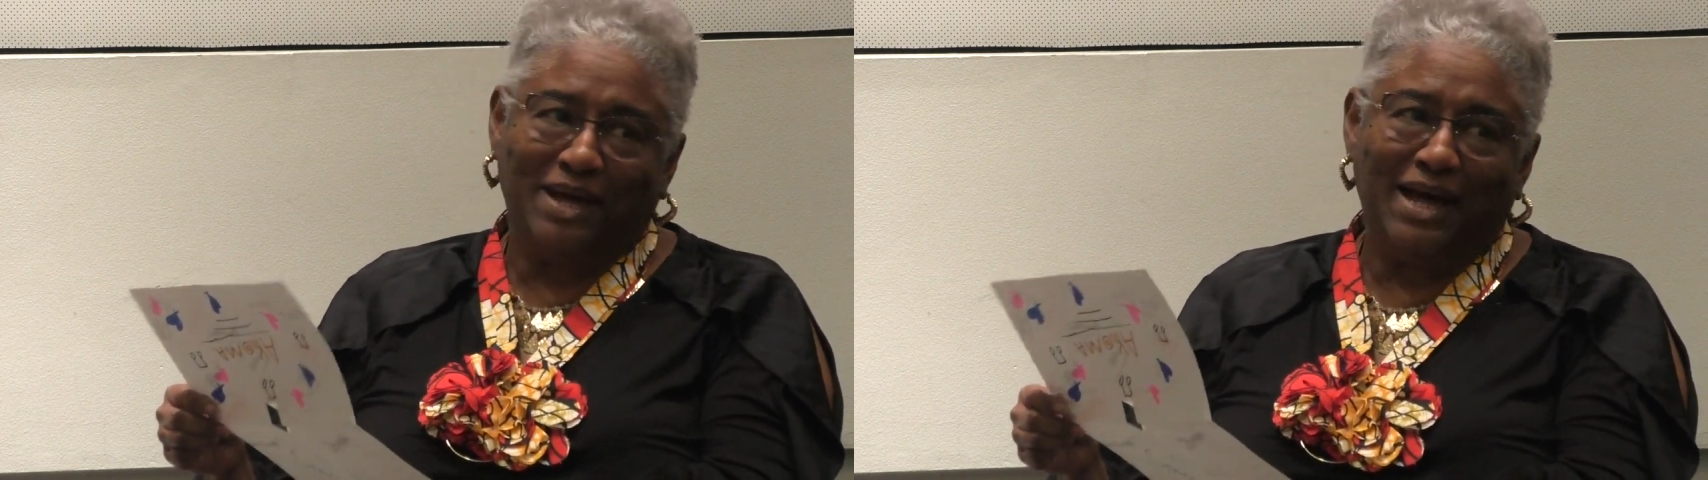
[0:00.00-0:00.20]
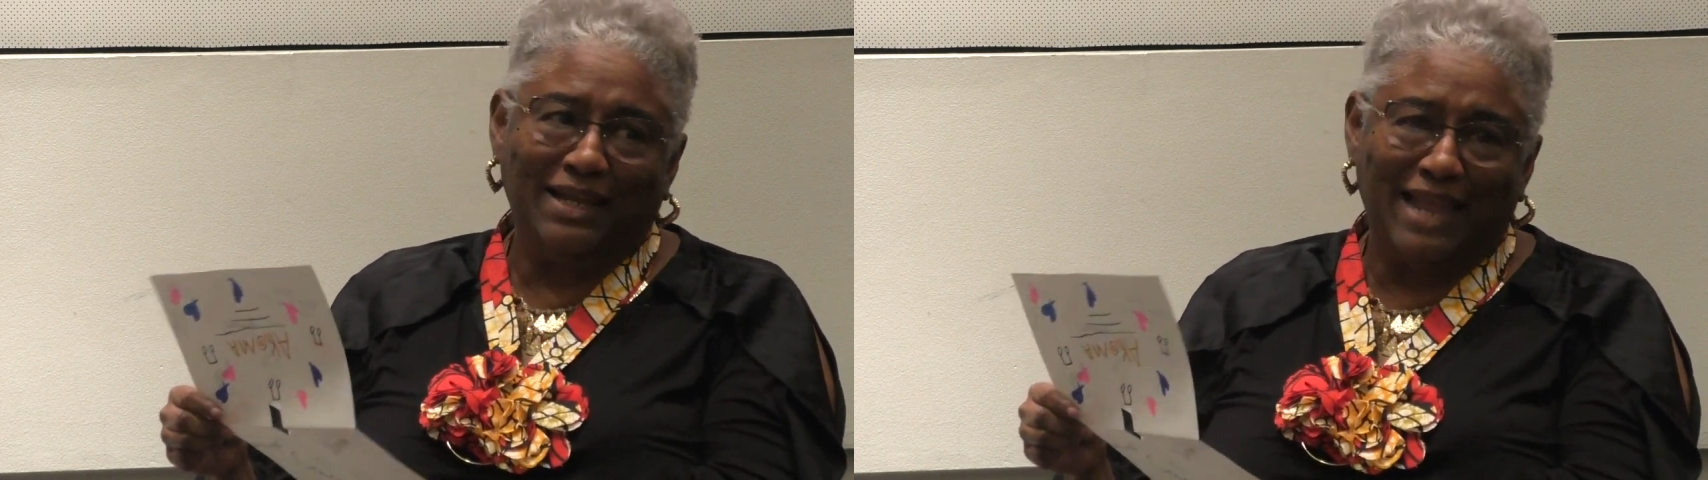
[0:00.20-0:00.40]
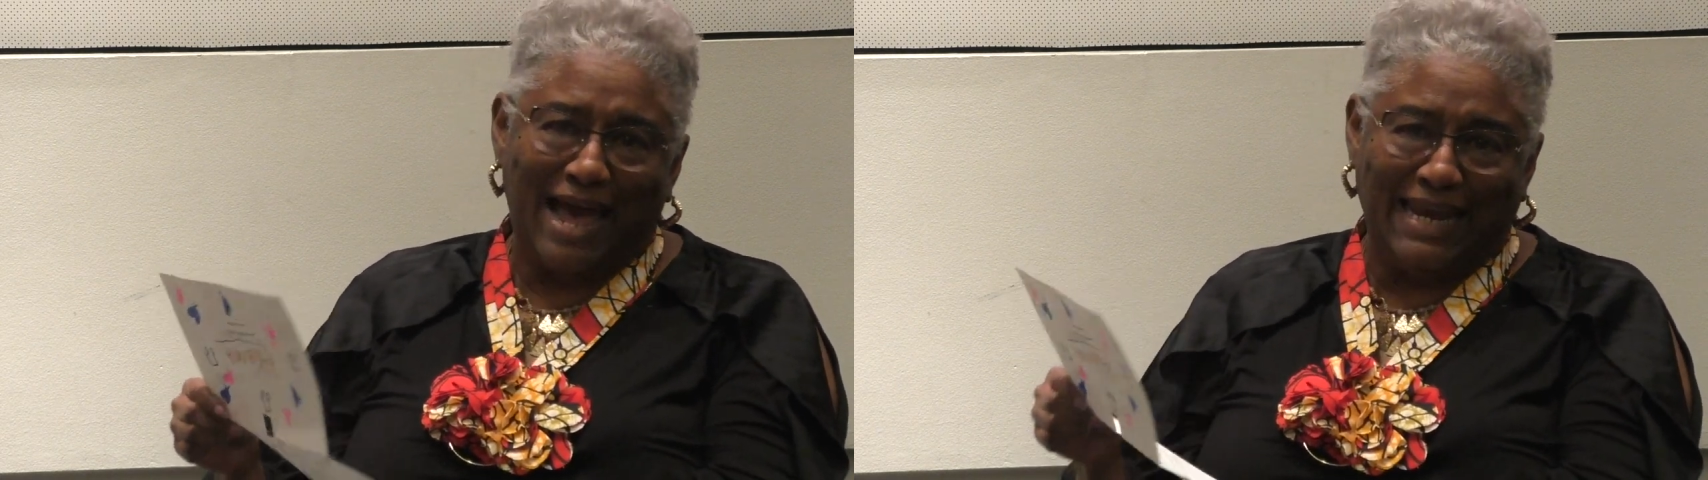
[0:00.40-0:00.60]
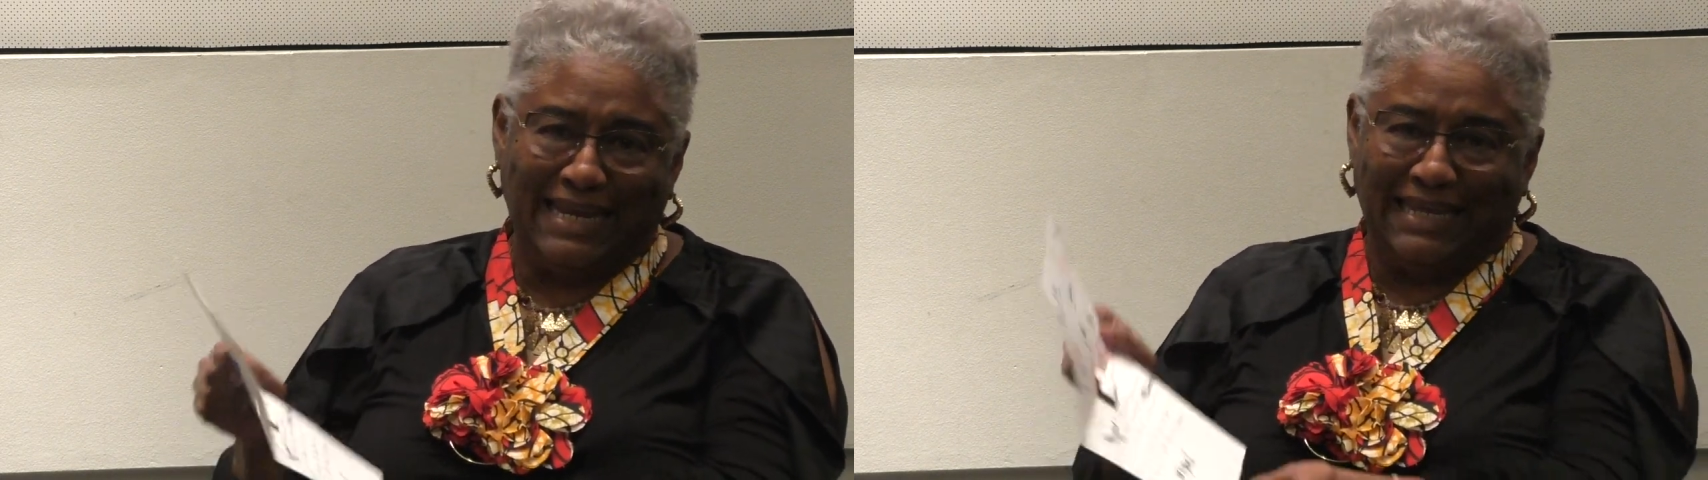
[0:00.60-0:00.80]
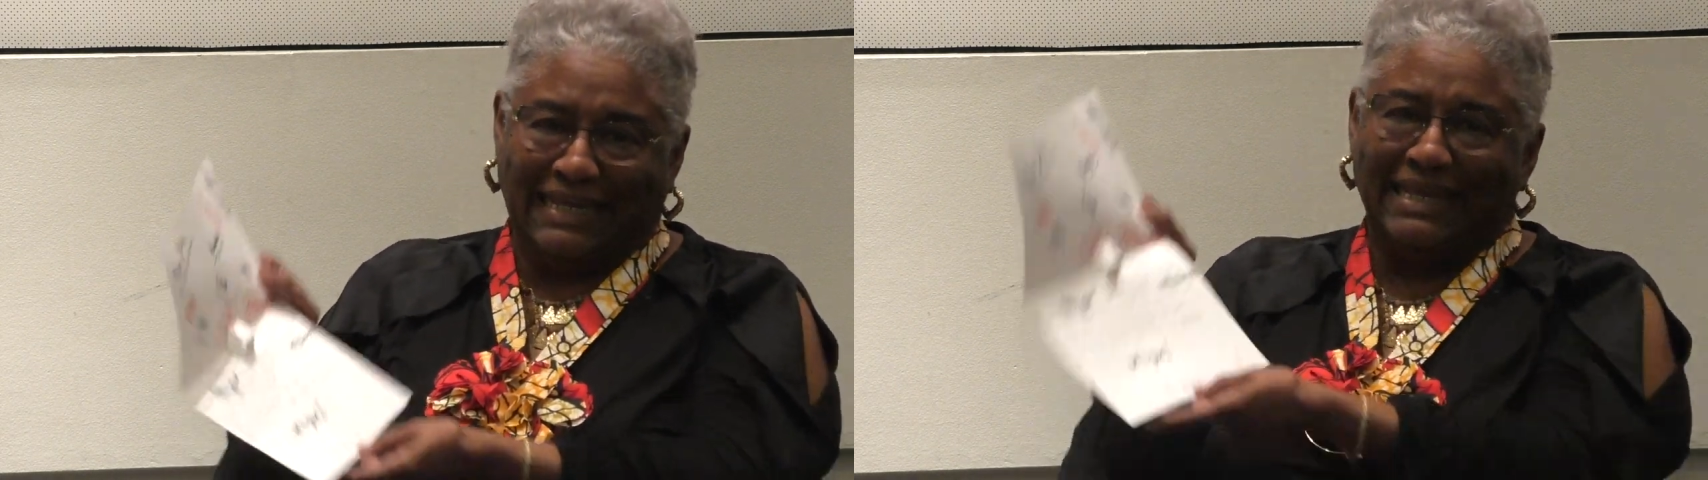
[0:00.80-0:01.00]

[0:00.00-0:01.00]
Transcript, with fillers: Alani,